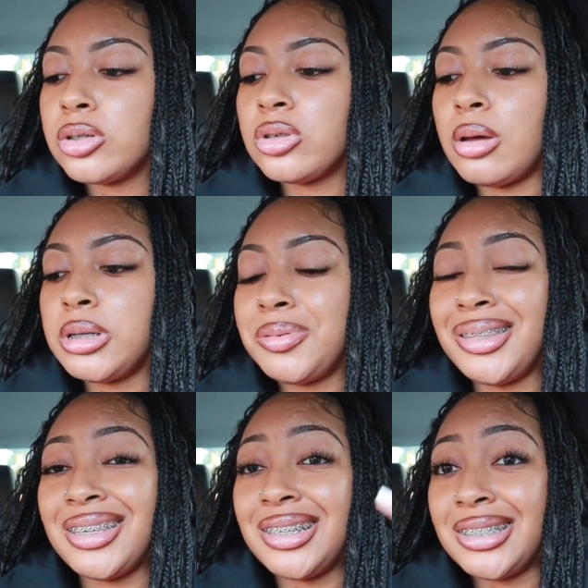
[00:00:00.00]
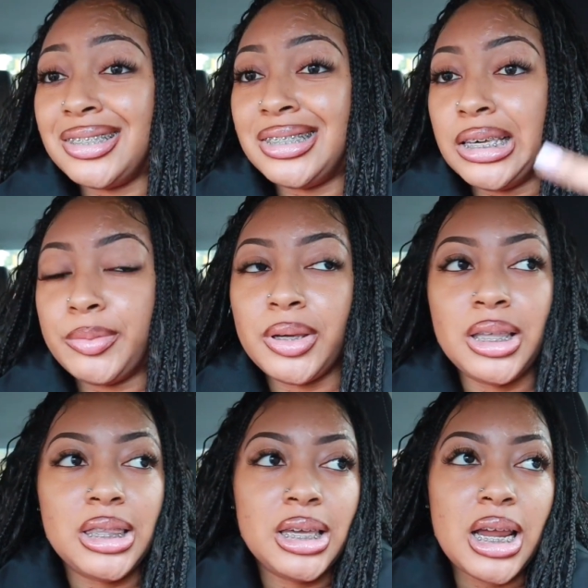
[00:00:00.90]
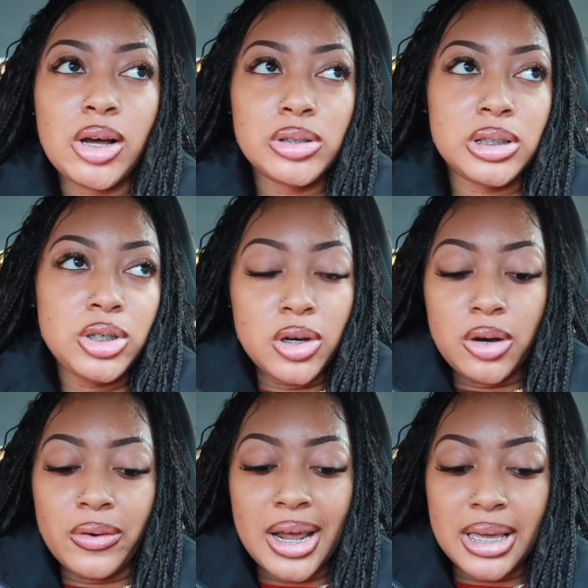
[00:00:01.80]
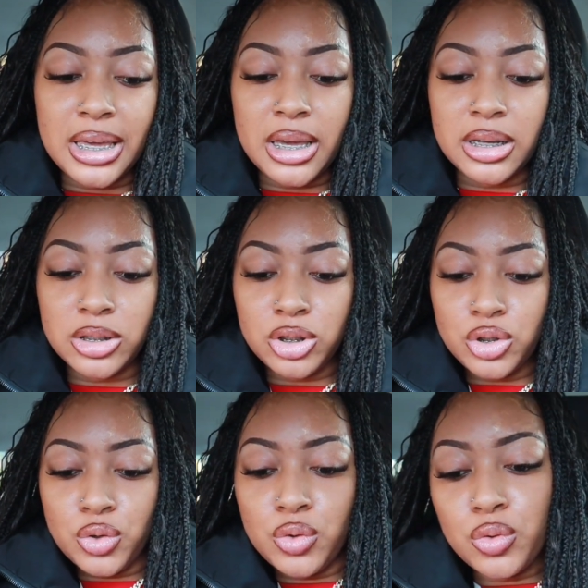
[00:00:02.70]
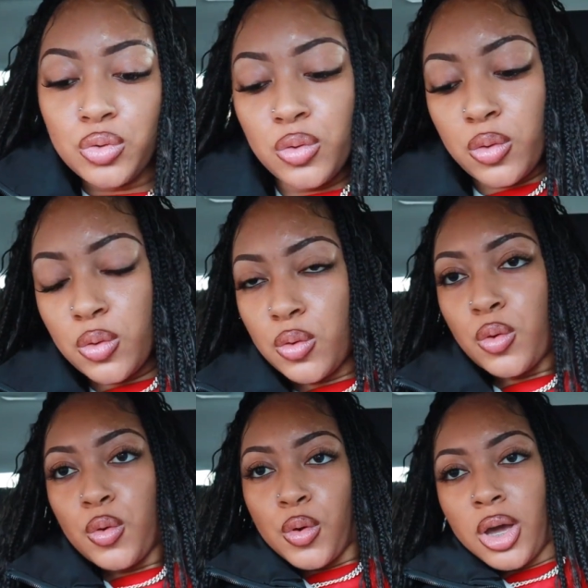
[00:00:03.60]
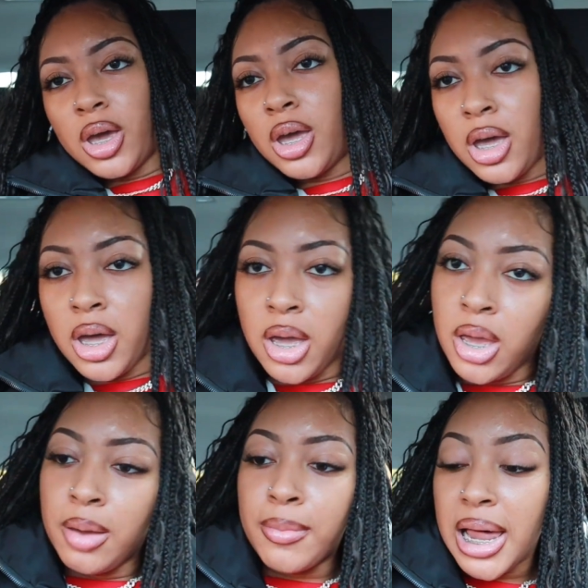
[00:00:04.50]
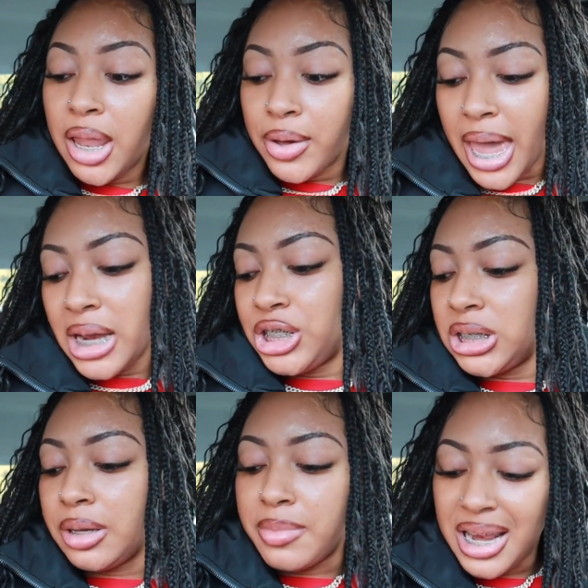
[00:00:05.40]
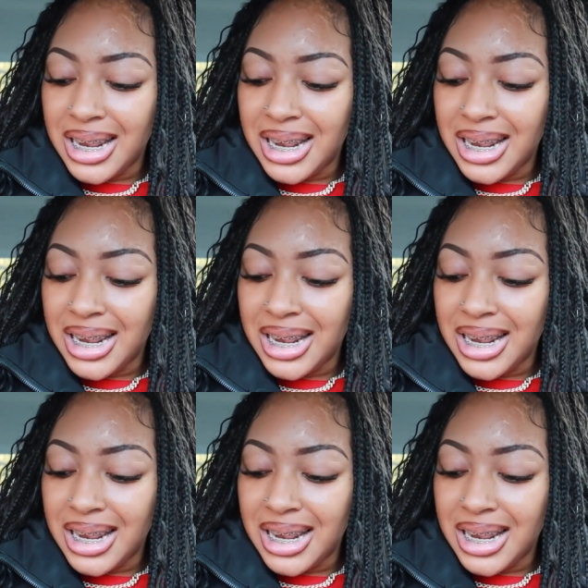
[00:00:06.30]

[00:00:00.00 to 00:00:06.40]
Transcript: So I'm just about to dip. And then I'll see y'all when I get to my location, my